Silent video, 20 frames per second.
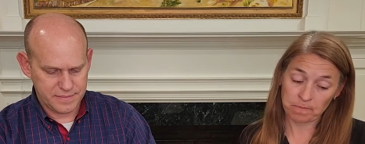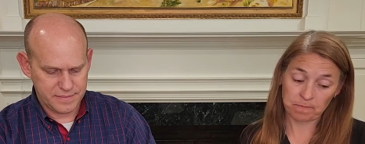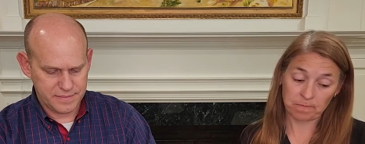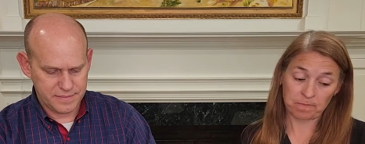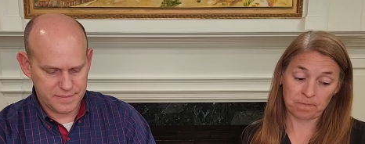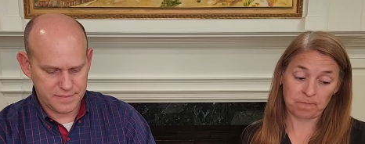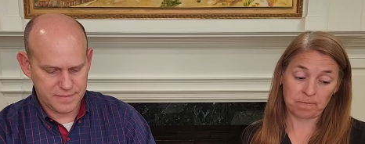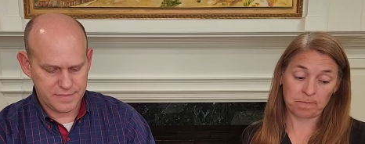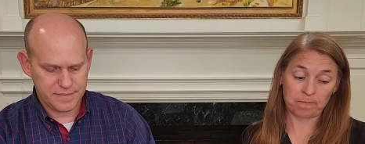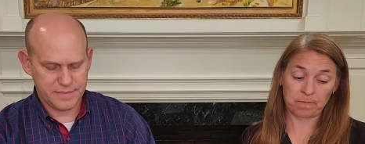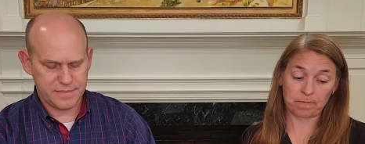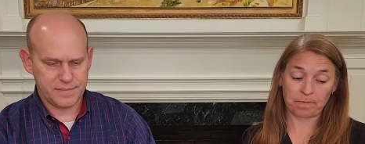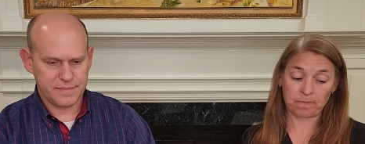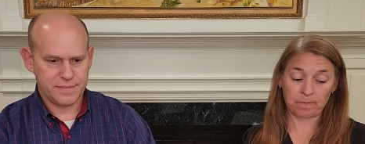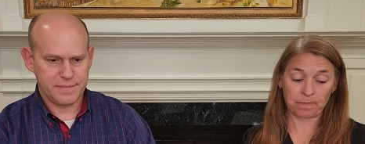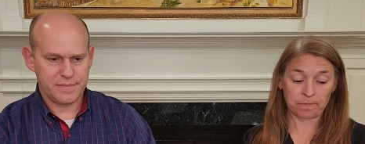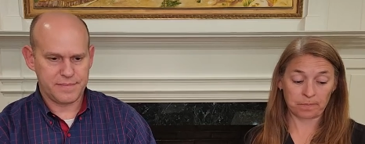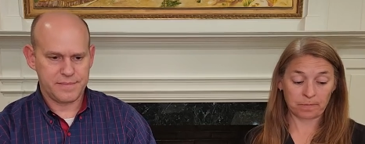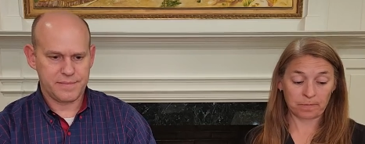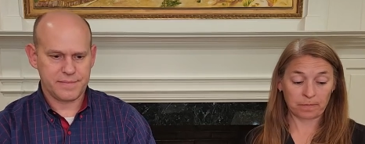
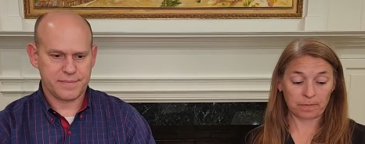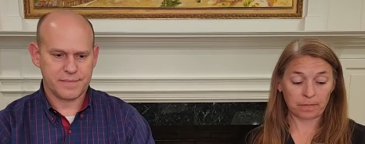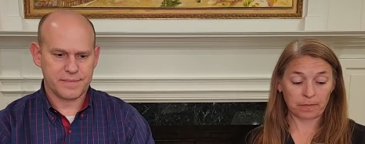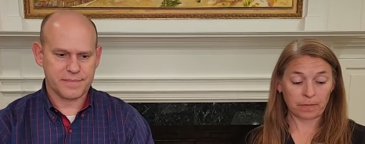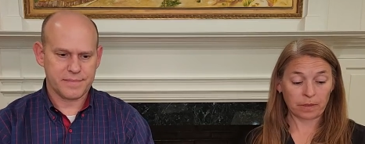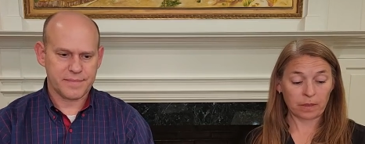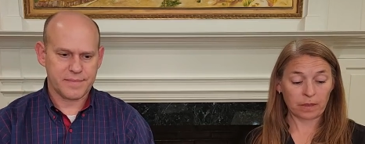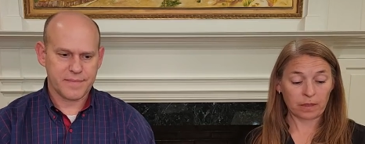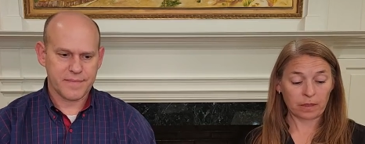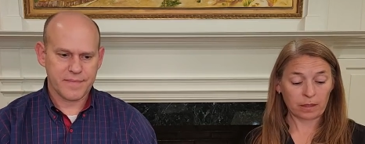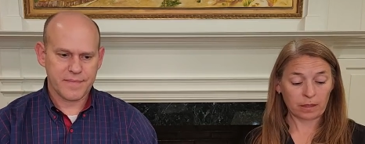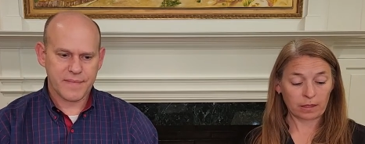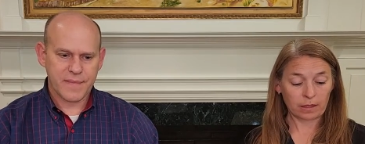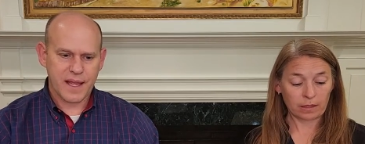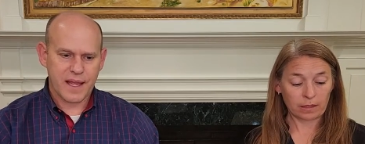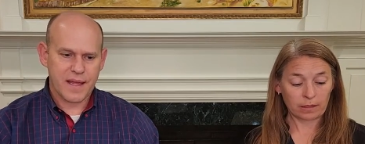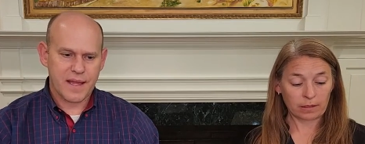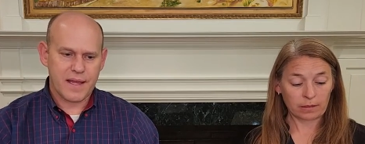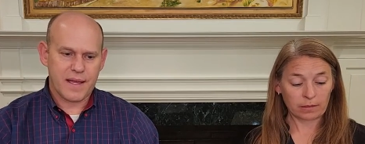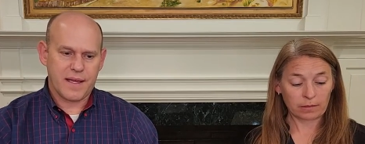
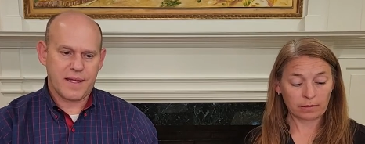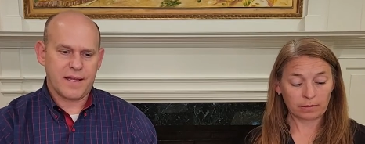No one is speaking in this clip.